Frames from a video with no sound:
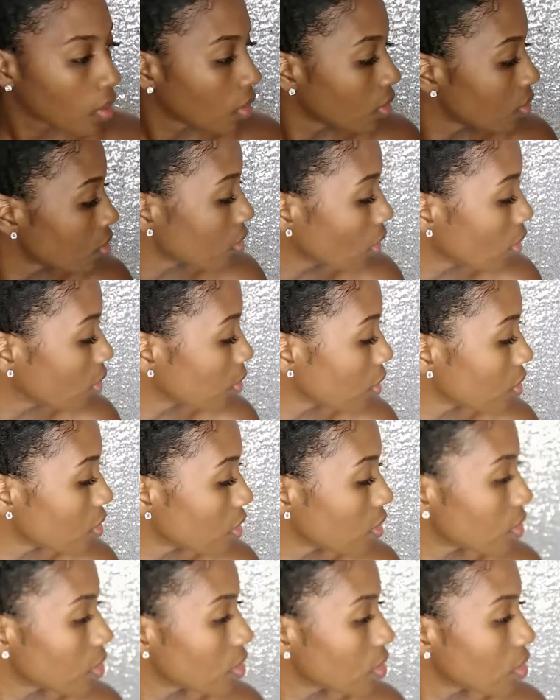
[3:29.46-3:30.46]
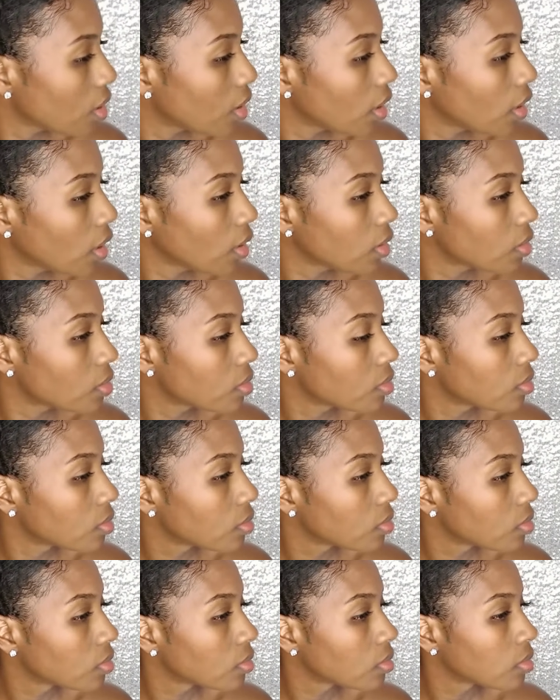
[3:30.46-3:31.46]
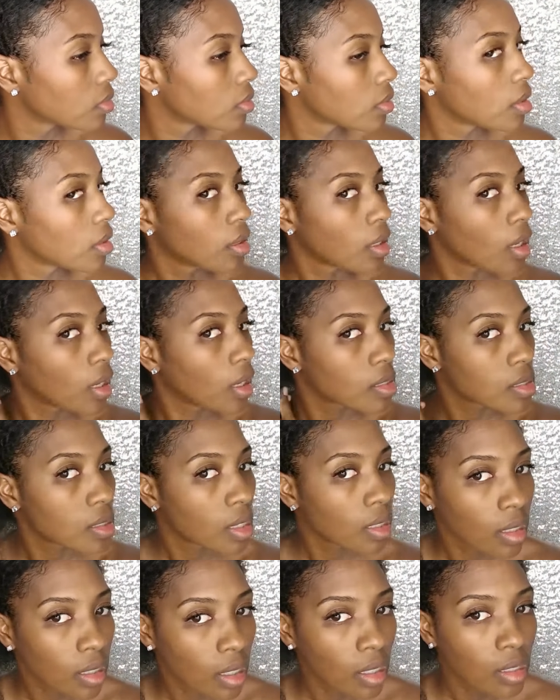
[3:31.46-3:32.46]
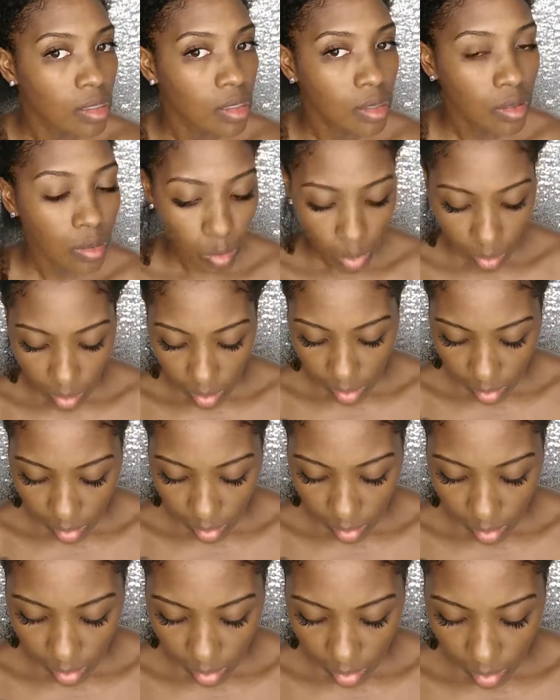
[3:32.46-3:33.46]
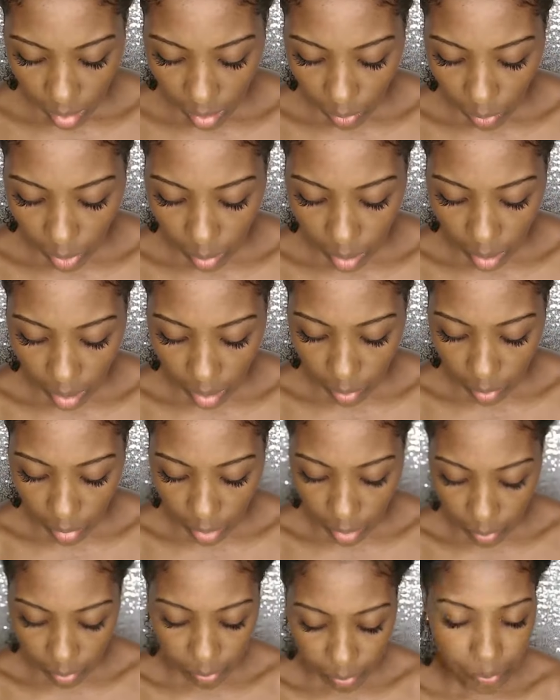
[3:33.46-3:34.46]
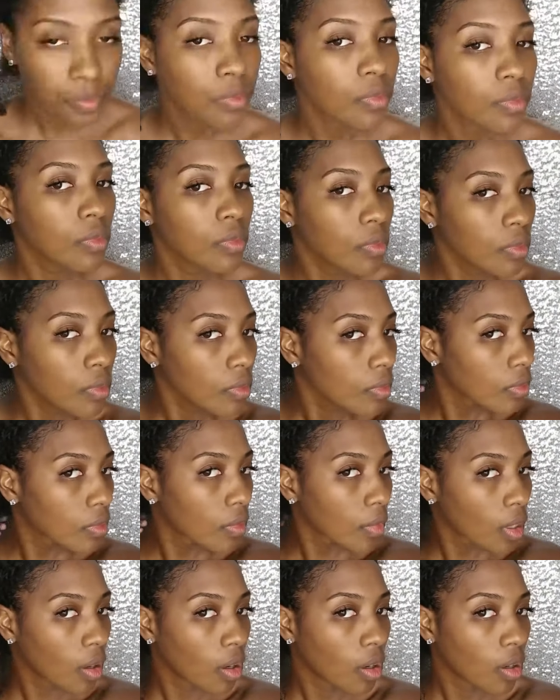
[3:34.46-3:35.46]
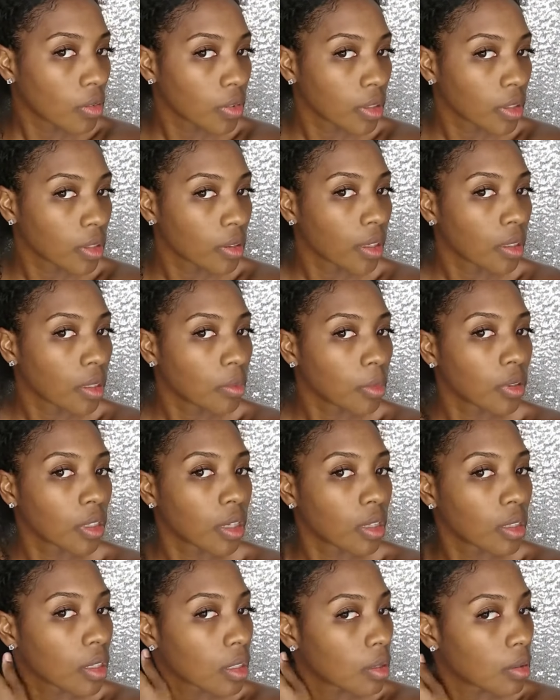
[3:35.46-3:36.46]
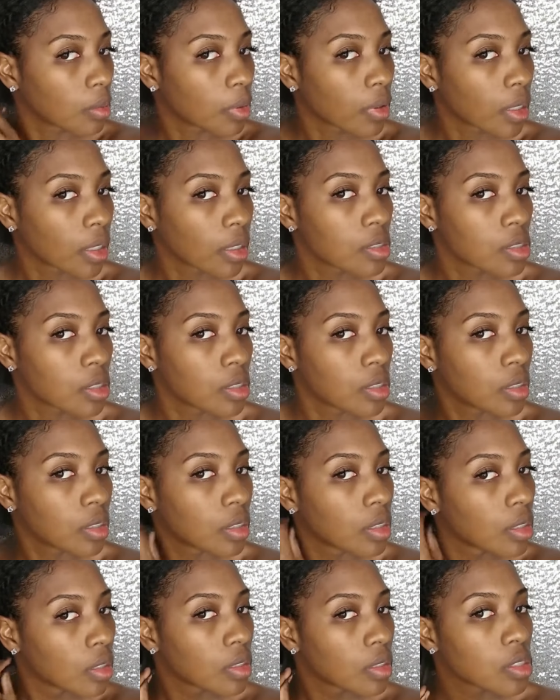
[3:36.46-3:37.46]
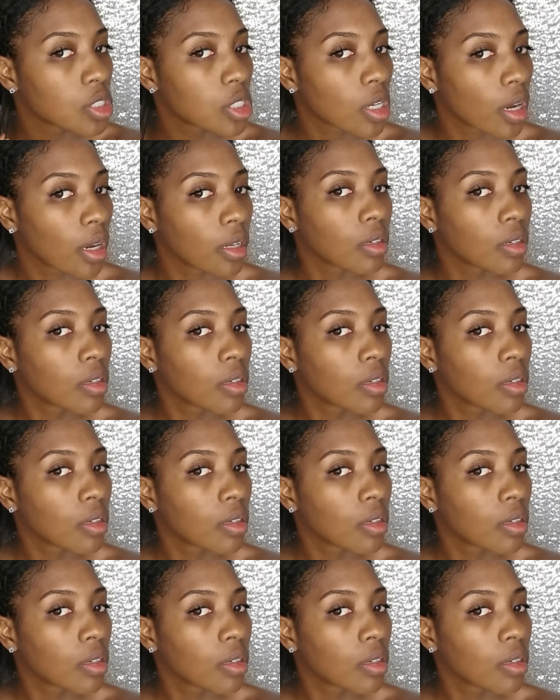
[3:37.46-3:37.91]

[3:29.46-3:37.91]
So I'm going to turn to the side, and it's not like I can zoom with this webcam, but hopefully you're able to get like a pretty decent shot.